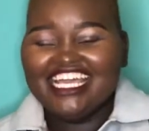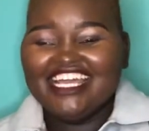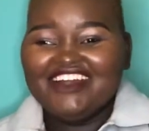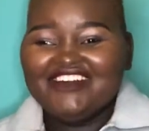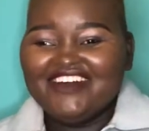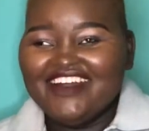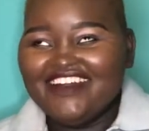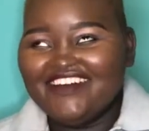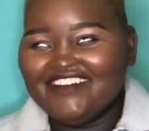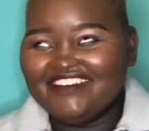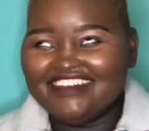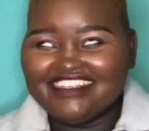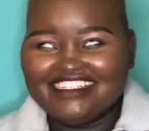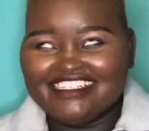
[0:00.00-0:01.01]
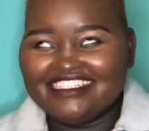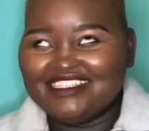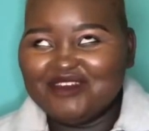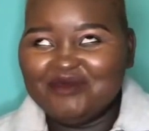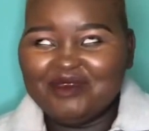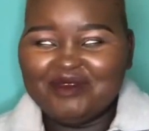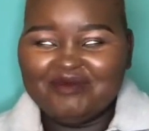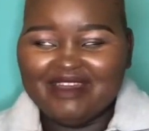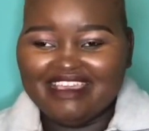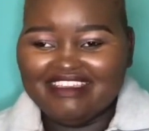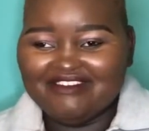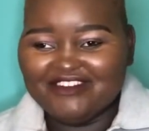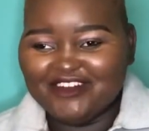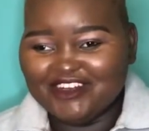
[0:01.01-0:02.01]
Wow, disturbing my
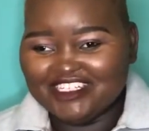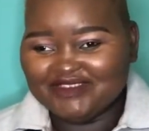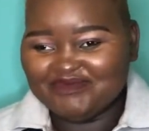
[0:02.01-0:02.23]
vlog.